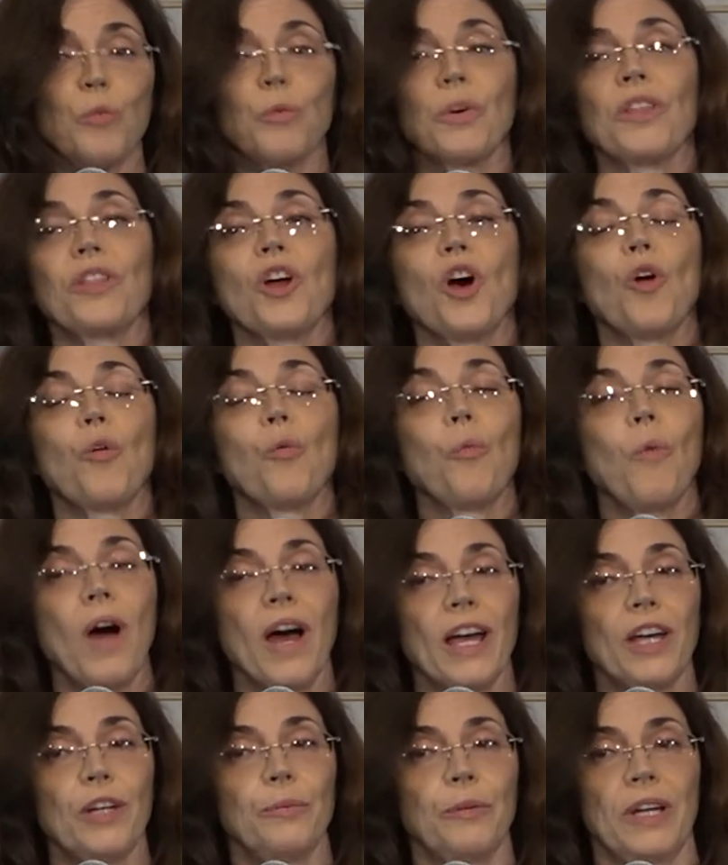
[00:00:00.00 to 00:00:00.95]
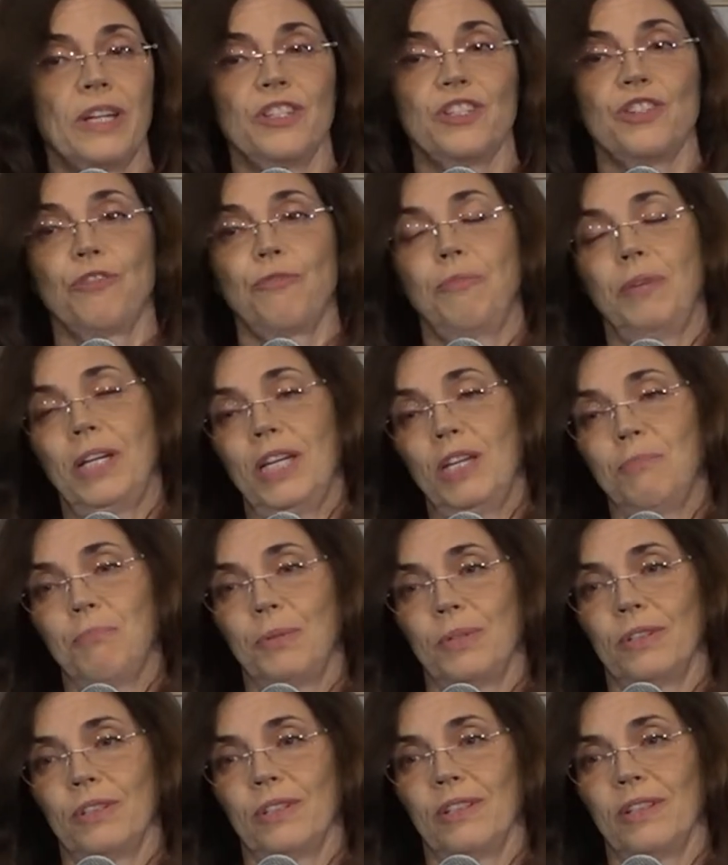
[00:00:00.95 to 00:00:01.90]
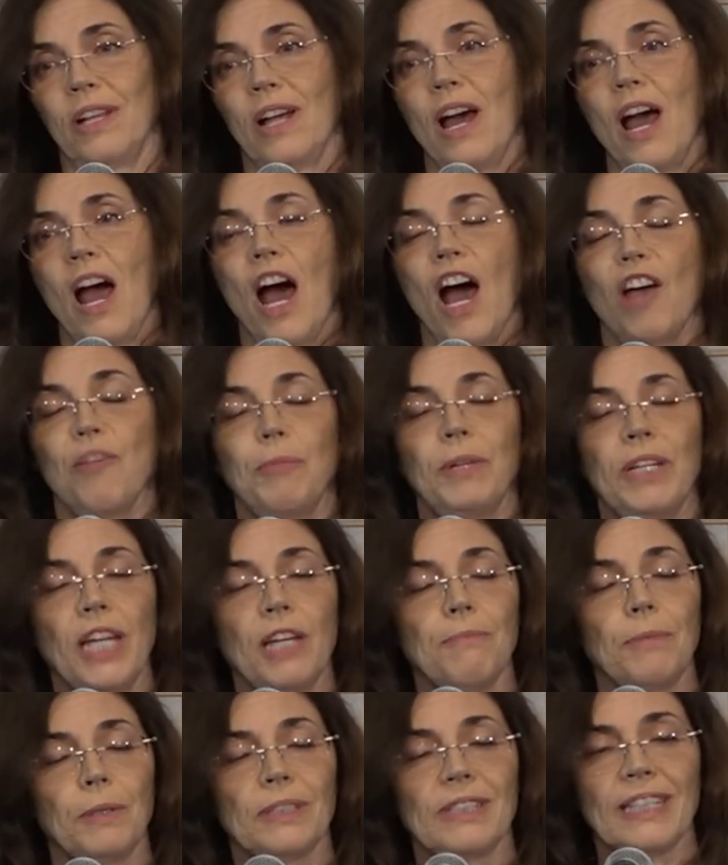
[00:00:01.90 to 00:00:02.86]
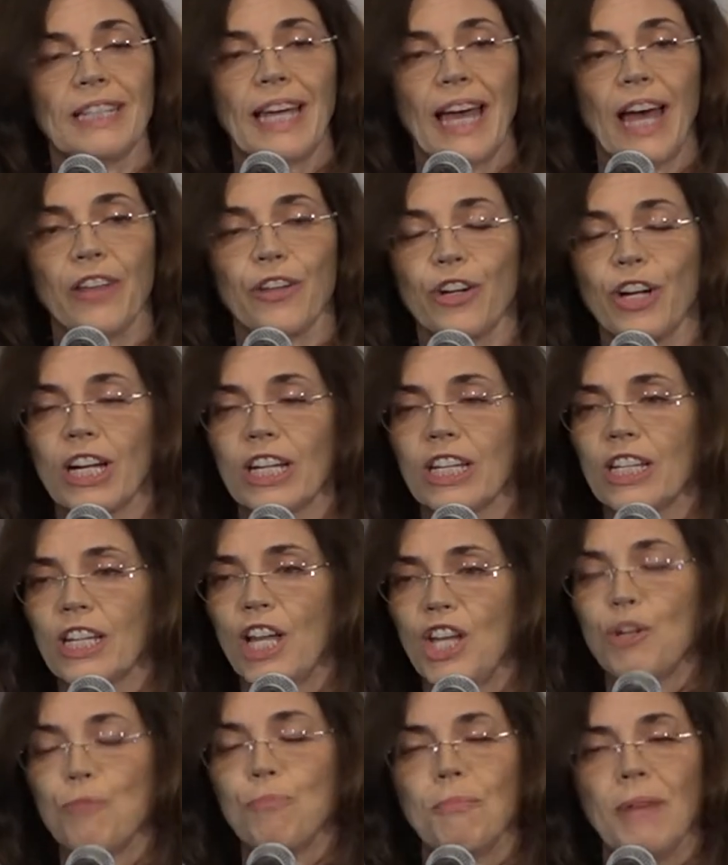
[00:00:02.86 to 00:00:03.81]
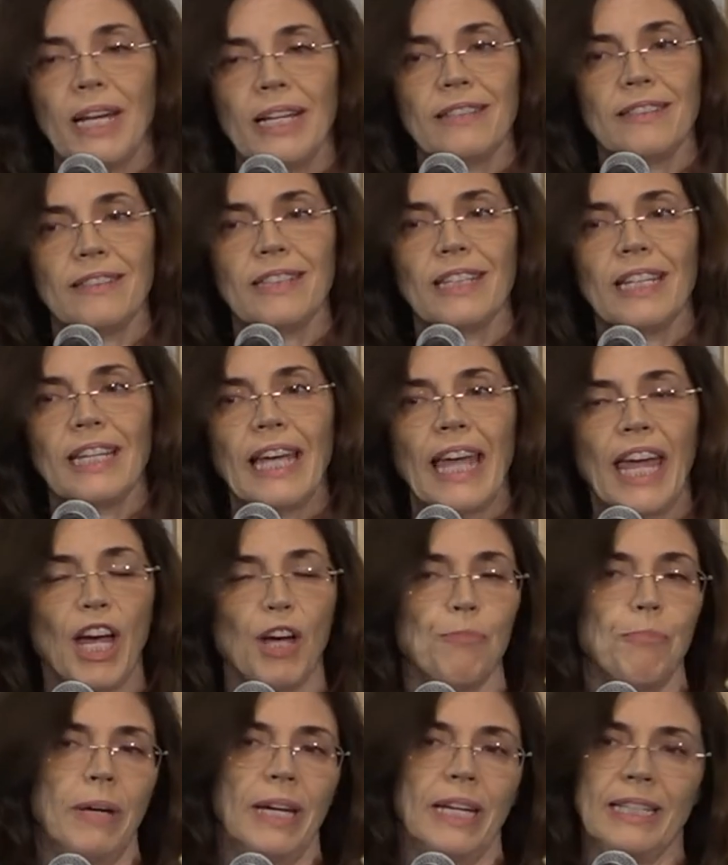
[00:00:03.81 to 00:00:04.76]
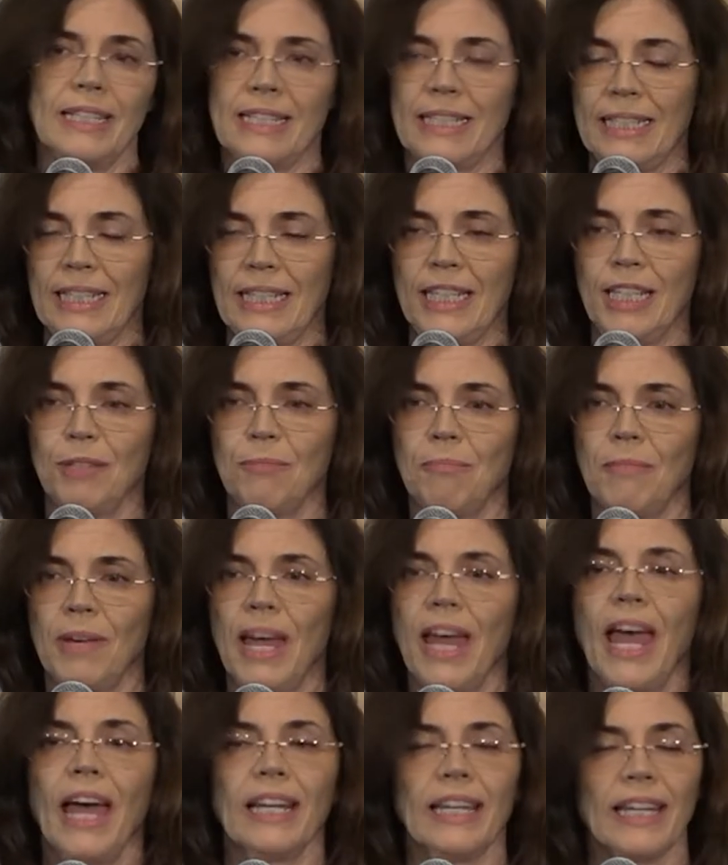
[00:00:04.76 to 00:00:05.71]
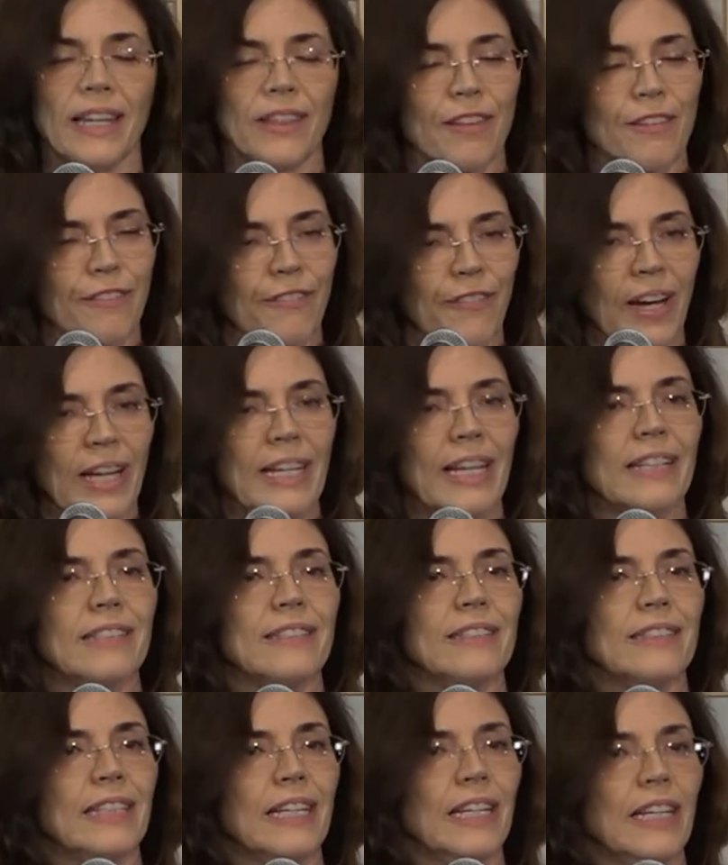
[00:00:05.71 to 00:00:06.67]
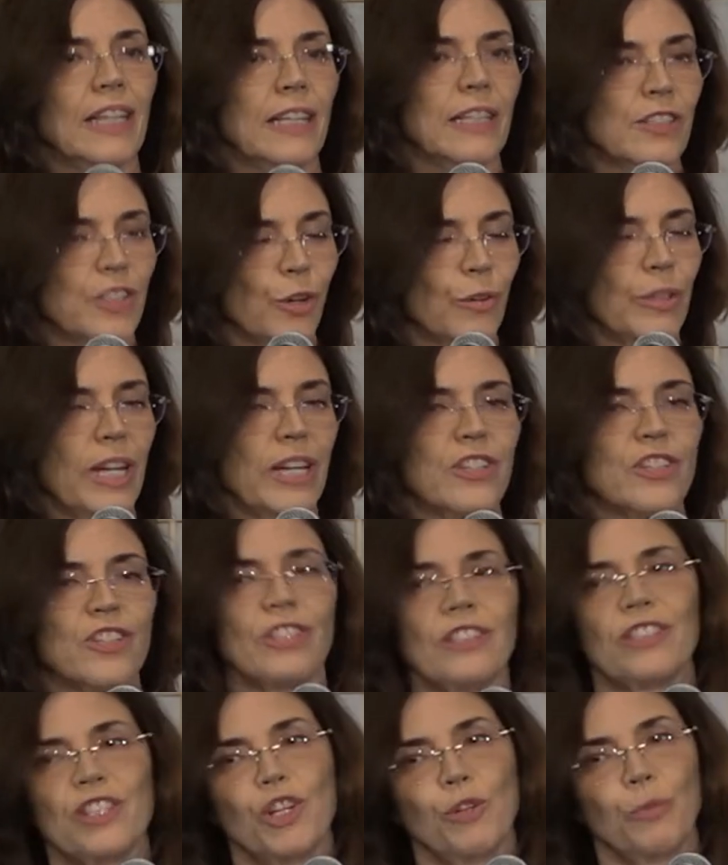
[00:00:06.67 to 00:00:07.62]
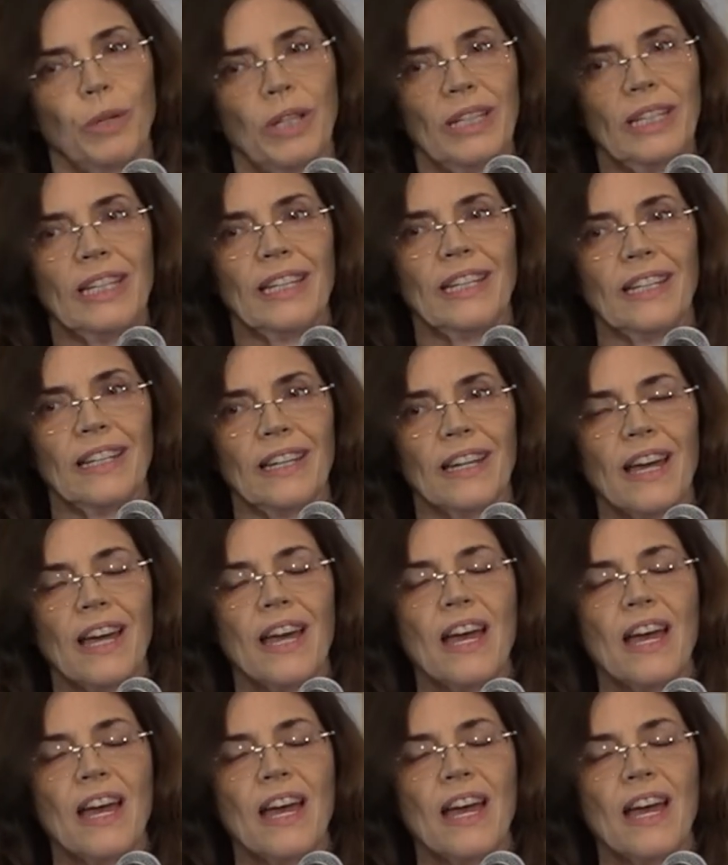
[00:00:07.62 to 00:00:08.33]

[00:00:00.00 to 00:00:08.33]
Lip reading: with a wide range of people. I've been able to gather an amazing campaign team and get the financing donations that we need.